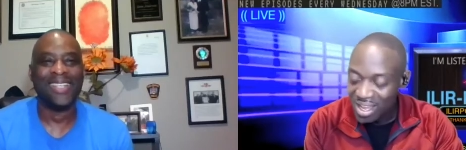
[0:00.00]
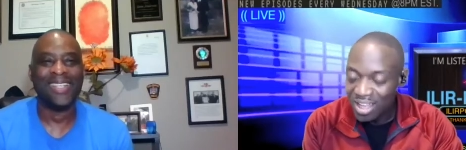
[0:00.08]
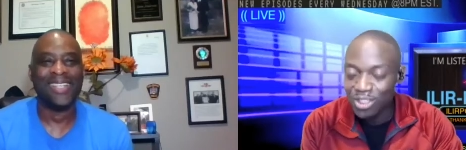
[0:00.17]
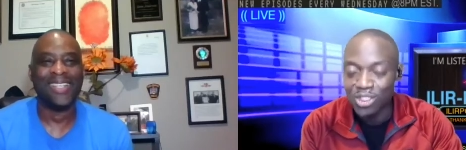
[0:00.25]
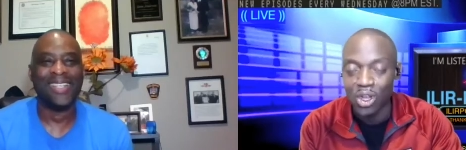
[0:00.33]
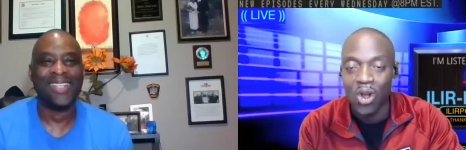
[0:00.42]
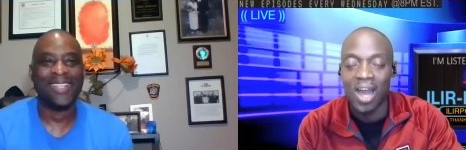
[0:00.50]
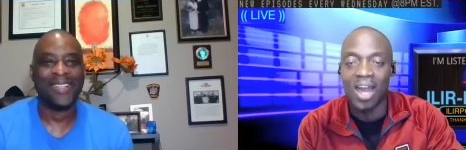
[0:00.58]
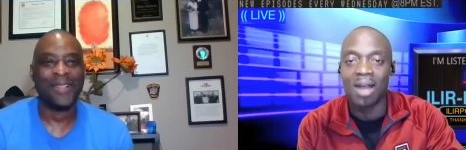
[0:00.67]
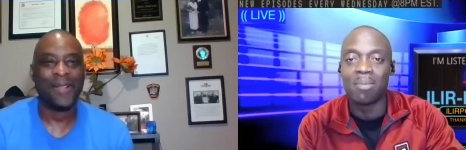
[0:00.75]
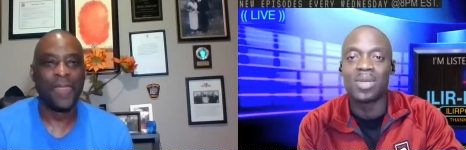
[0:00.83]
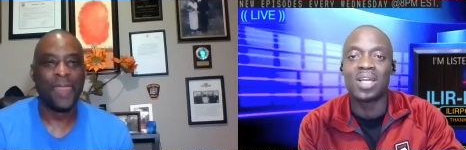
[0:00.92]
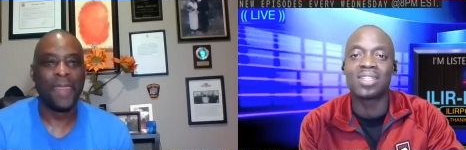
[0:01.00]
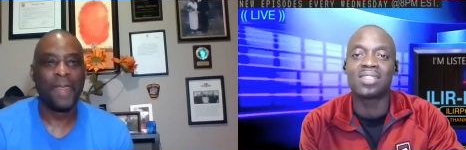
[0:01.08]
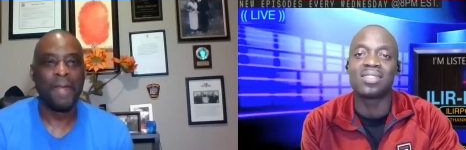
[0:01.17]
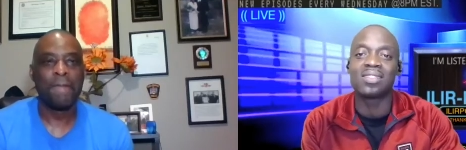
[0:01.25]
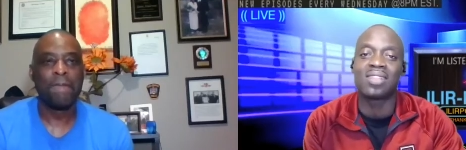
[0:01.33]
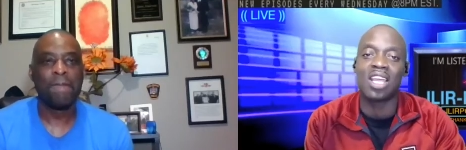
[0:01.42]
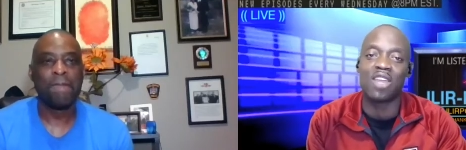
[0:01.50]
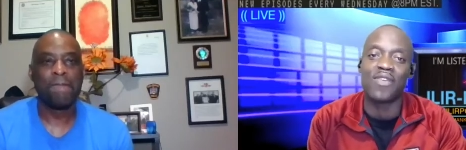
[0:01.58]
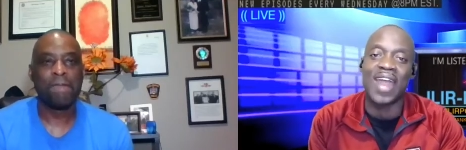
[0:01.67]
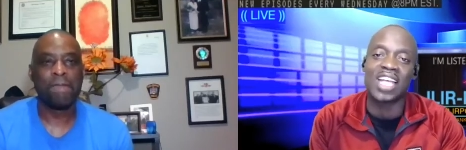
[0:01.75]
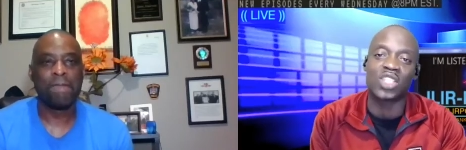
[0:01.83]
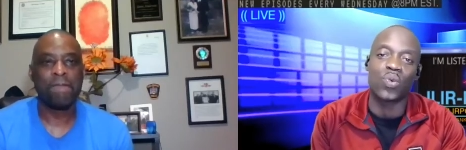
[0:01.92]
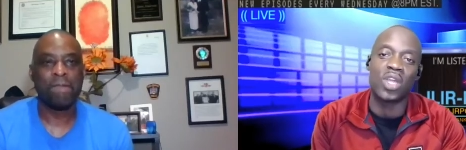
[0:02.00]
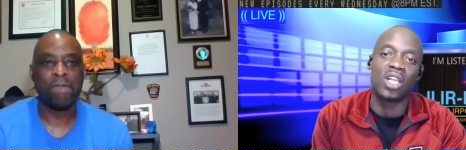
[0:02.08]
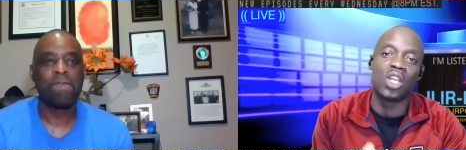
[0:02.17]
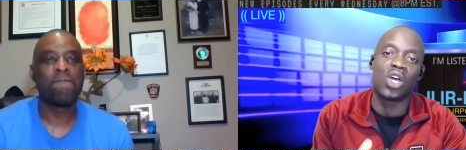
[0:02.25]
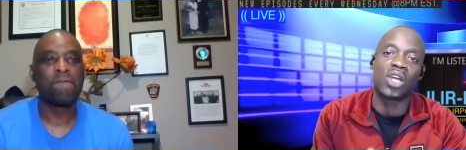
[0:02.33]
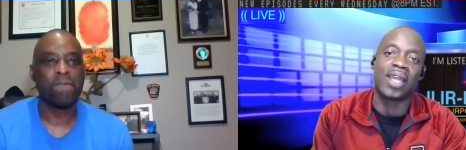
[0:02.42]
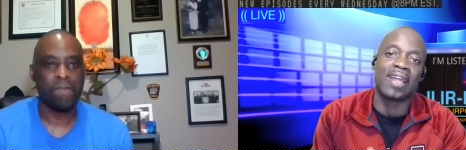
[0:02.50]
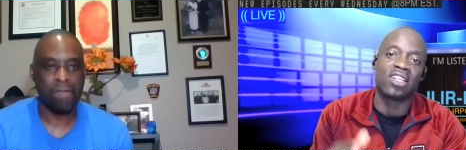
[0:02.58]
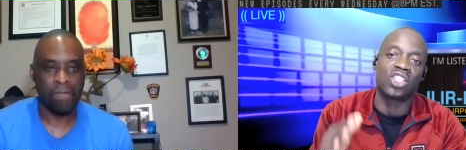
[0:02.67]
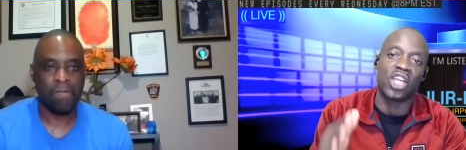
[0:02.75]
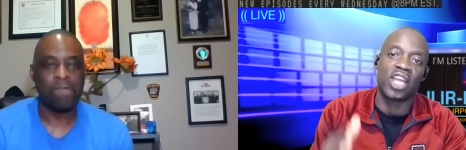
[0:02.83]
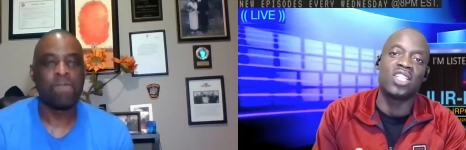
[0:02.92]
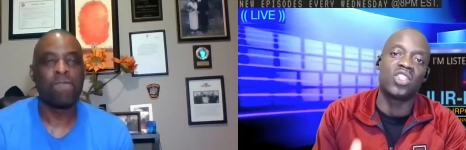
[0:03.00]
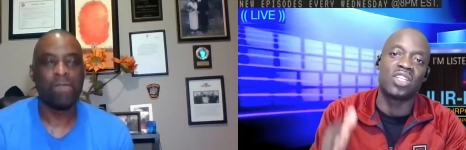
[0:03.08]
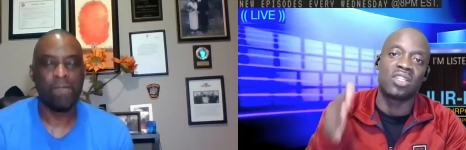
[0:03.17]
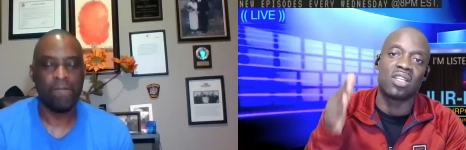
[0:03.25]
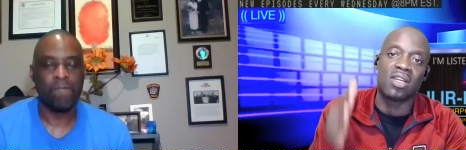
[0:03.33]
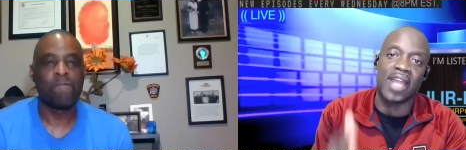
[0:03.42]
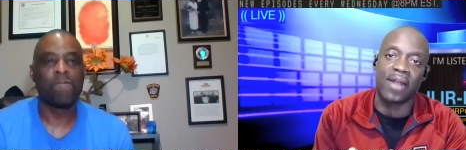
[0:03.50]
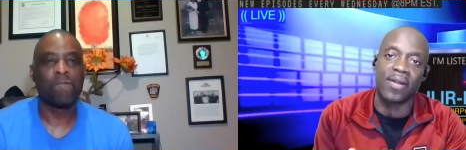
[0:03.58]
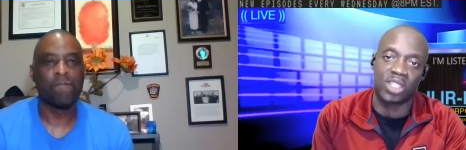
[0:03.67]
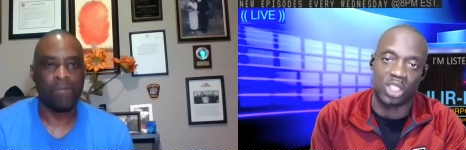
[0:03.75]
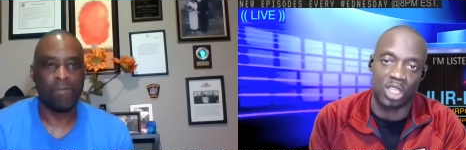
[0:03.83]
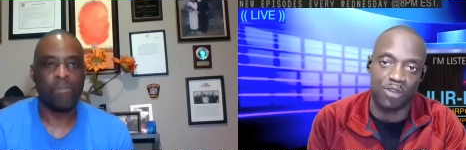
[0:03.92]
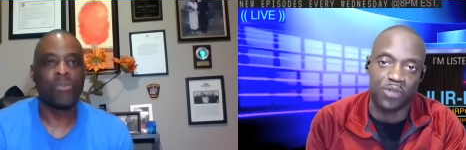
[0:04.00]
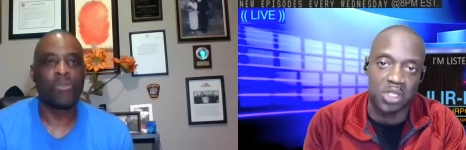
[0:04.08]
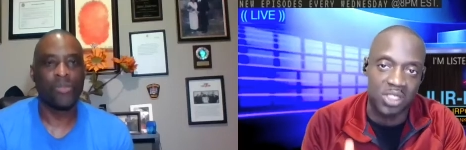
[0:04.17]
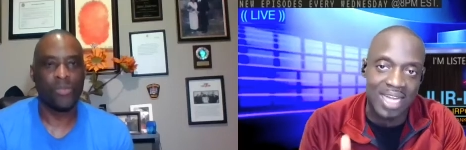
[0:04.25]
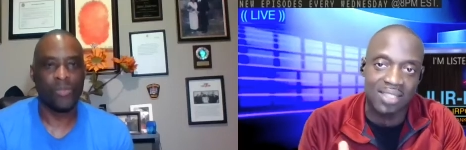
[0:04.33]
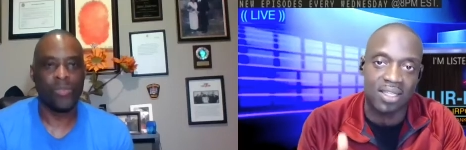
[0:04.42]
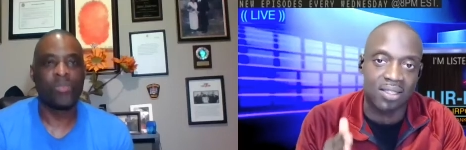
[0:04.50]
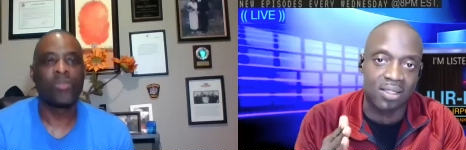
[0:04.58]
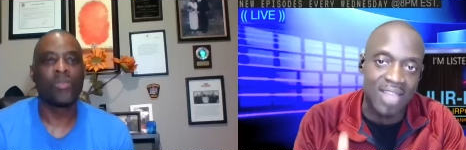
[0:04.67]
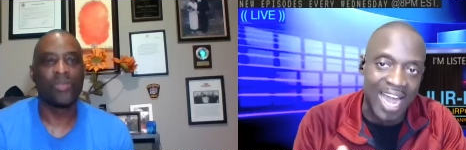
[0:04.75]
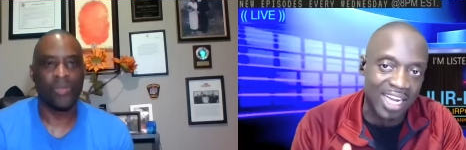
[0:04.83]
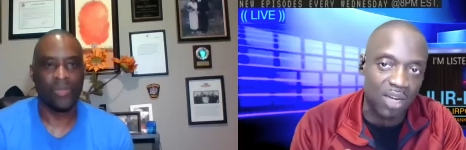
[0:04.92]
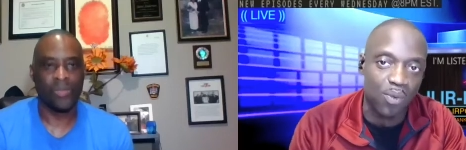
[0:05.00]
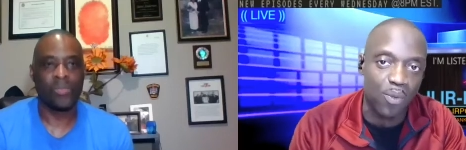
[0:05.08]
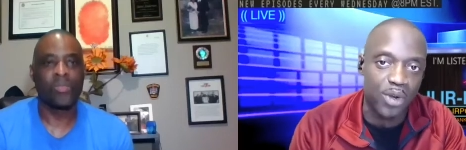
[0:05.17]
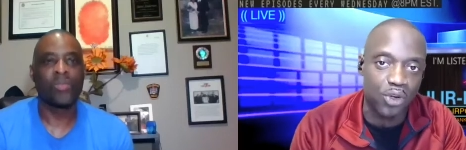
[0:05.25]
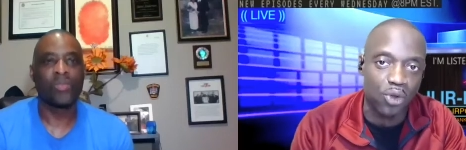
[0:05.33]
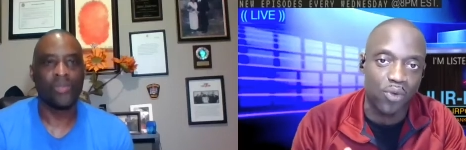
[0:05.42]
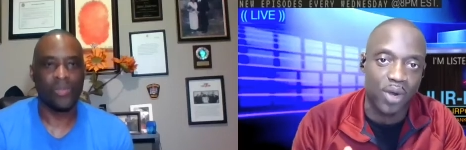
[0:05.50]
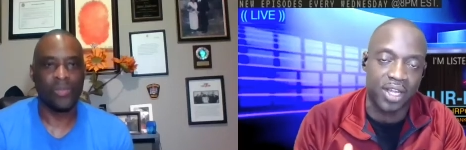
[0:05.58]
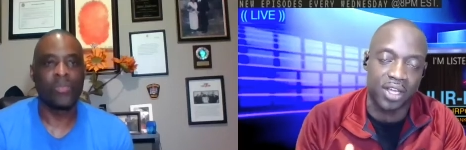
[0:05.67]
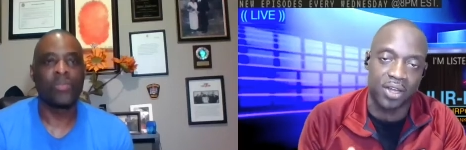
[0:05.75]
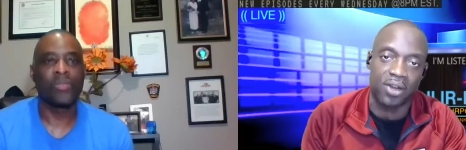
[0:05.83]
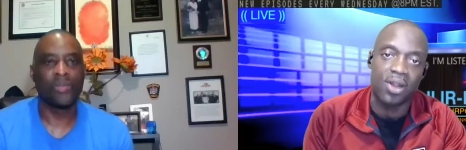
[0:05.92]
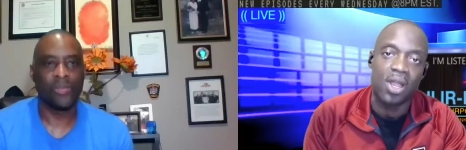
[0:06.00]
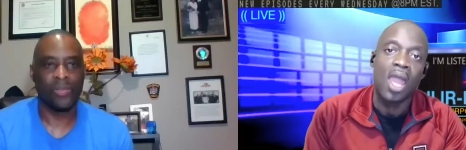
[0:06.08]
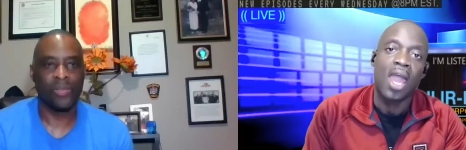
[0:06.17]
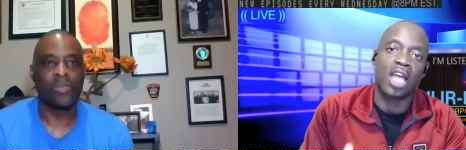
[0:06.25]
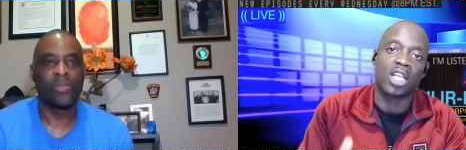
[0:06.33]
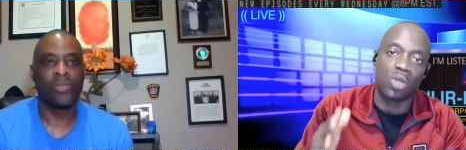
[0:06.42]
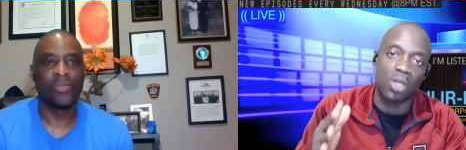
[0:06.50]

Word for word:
Speaker 1: So, Steve, as we look at changing the narrative, because that's exactly what we're doing right here, as we